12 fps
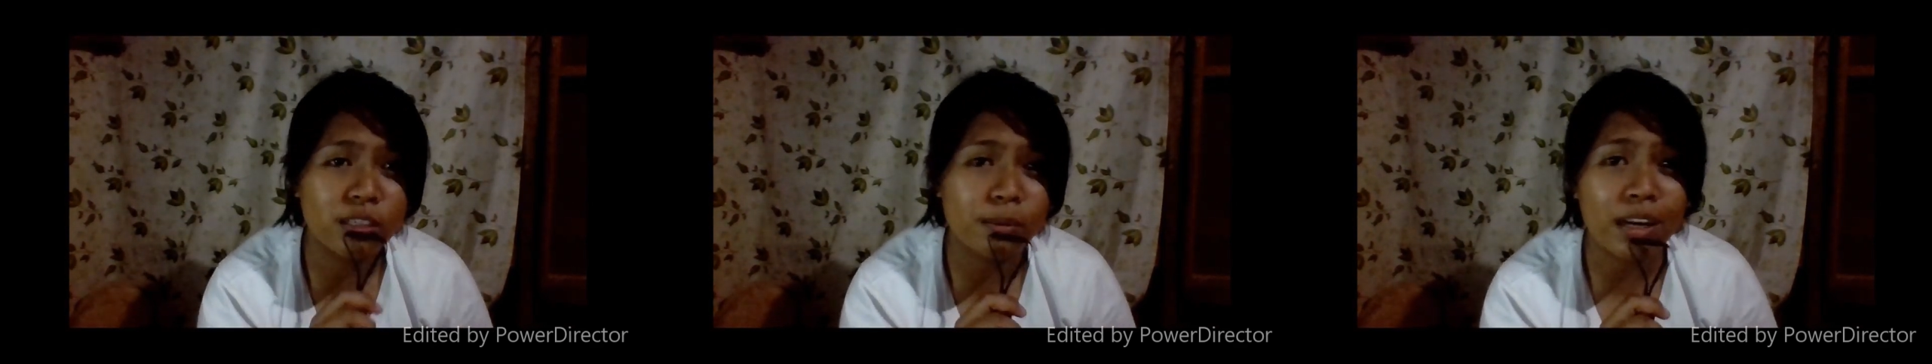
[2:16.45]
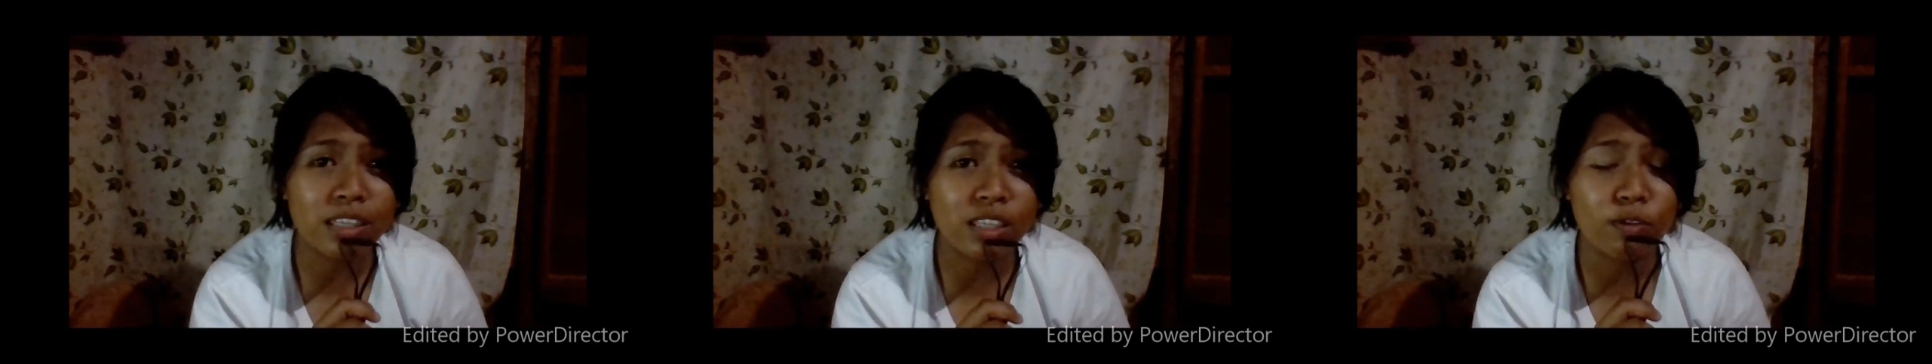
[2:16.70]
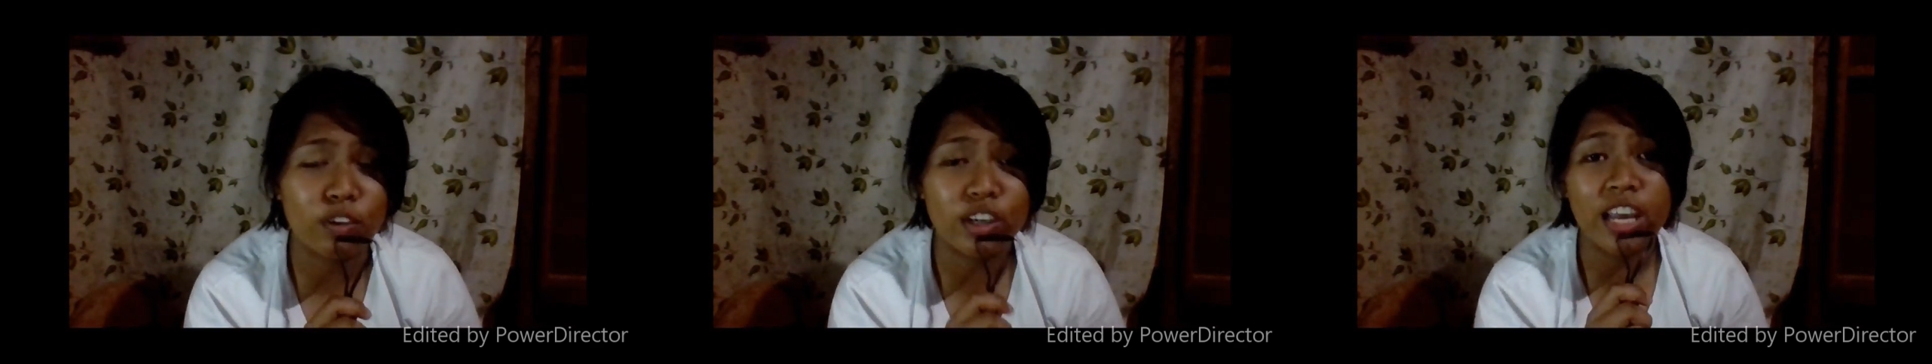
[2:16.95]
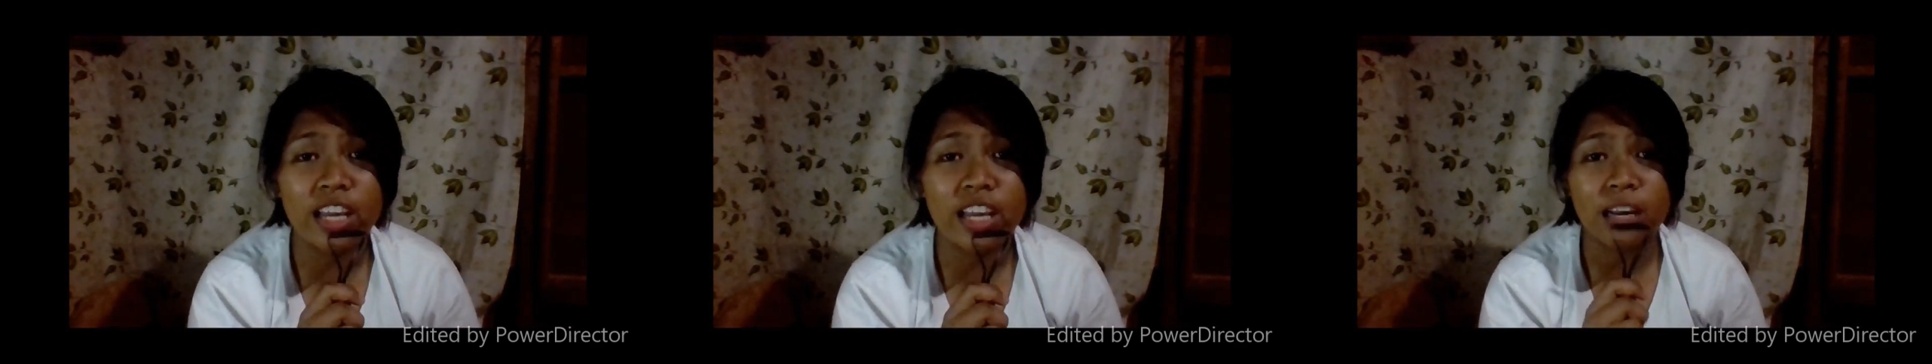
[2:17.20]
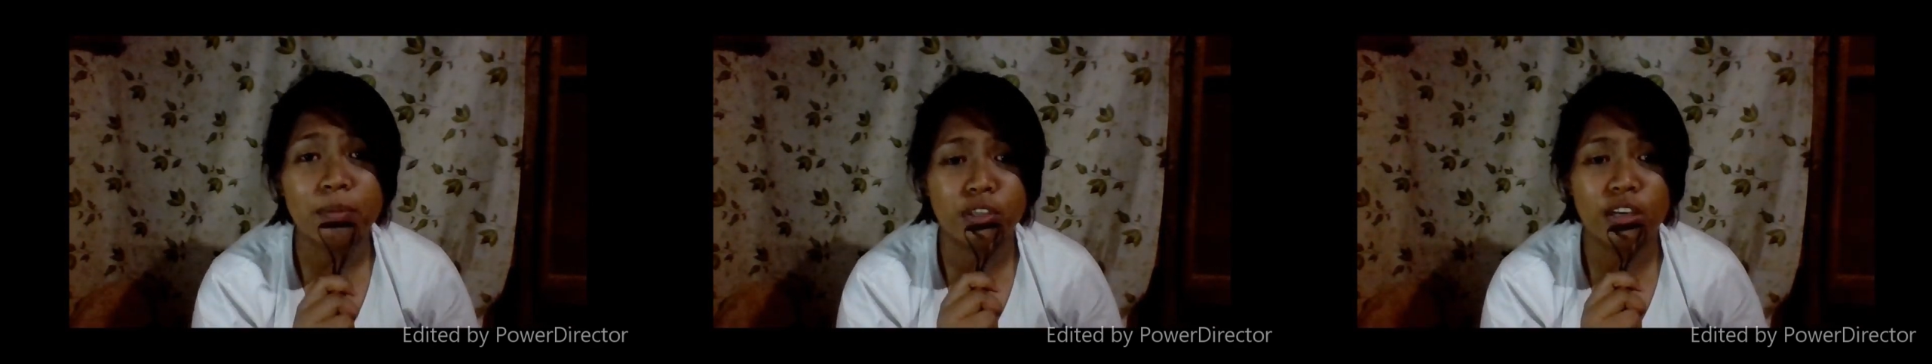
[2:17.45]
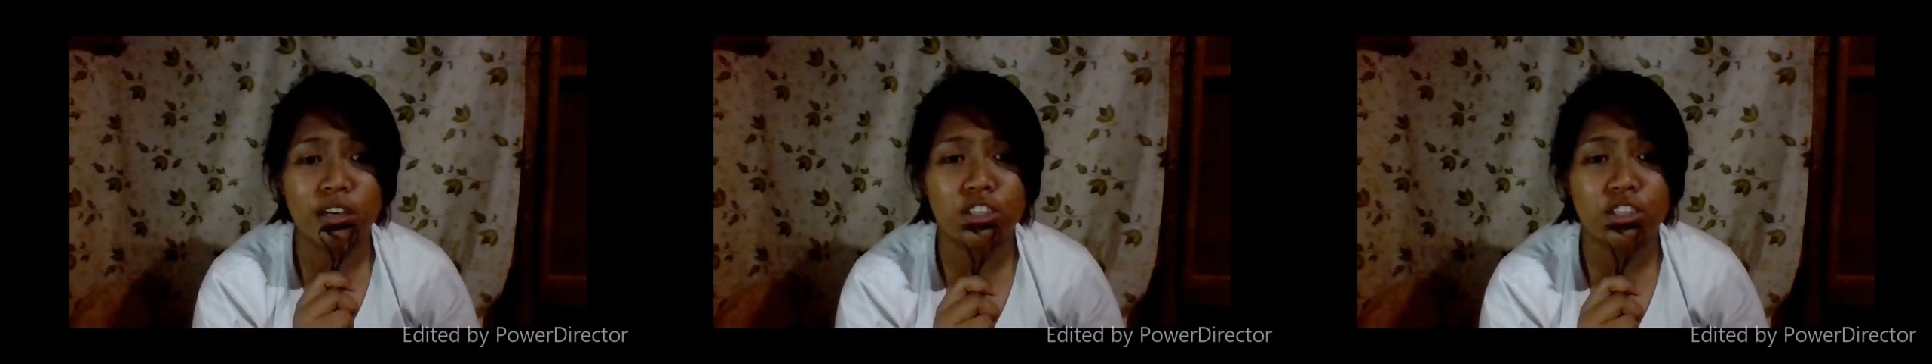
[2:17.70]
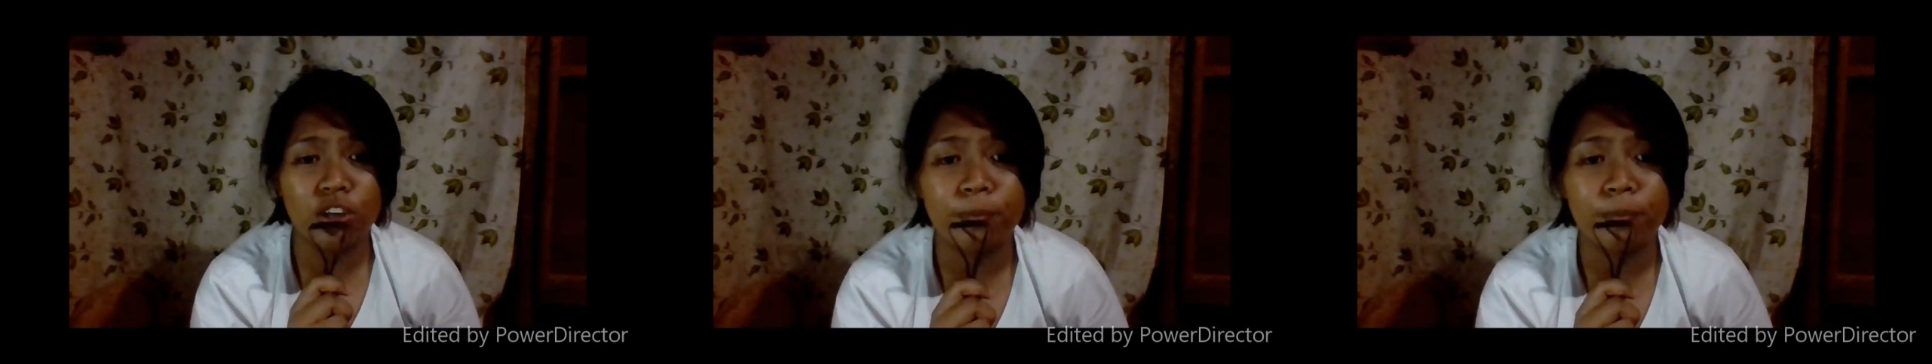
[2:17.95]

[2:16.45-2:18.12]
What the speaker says: process for the encapsulation.